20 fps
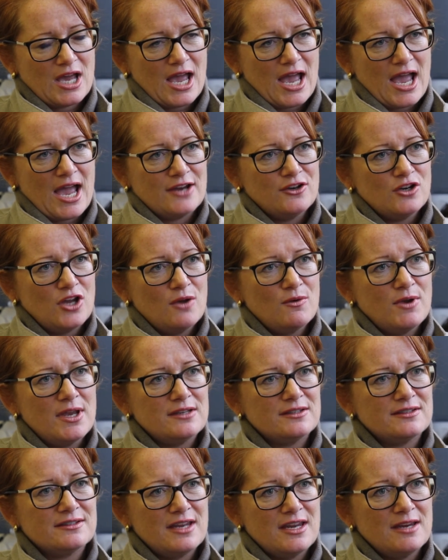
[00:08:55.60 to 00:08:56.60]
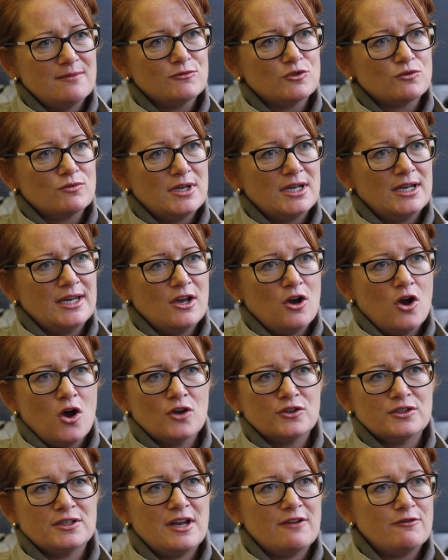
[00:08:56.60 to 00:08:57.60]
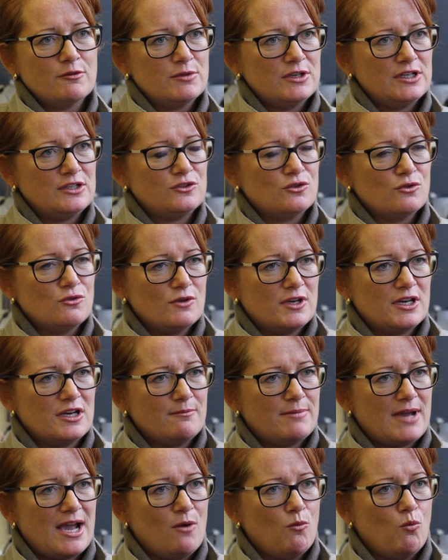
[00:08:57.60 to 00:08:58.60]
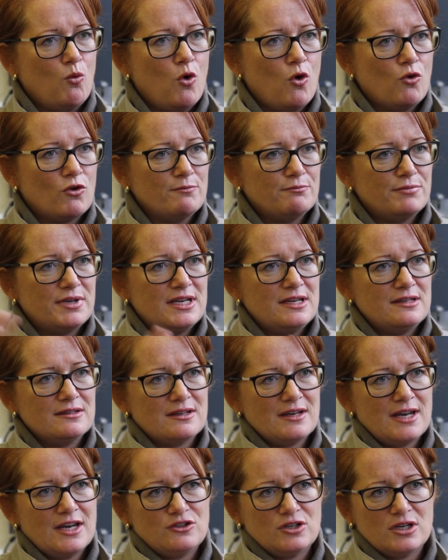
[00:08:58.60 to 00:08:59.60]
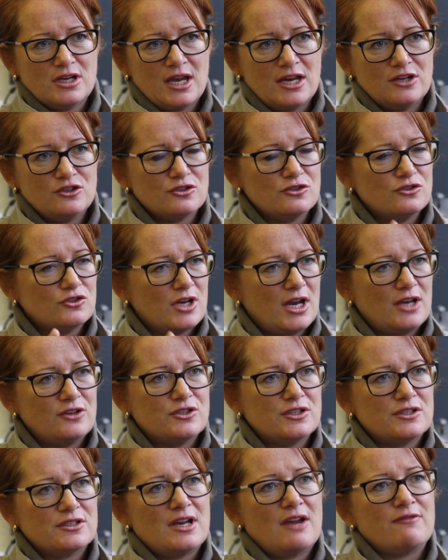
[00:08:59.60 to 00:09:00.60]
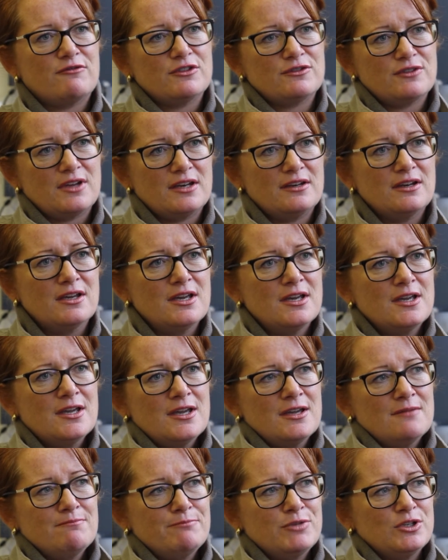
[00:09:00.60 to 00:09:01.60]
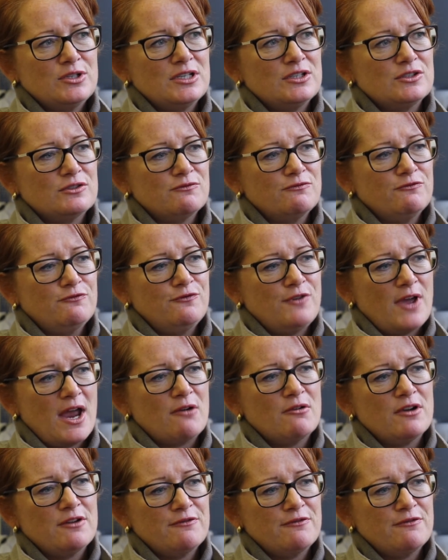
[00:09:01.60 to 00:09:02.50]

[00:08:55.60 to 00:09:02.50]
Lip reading: I know it seems really odd, and everybody's talking about war and peace and education changes and everything, but it's very,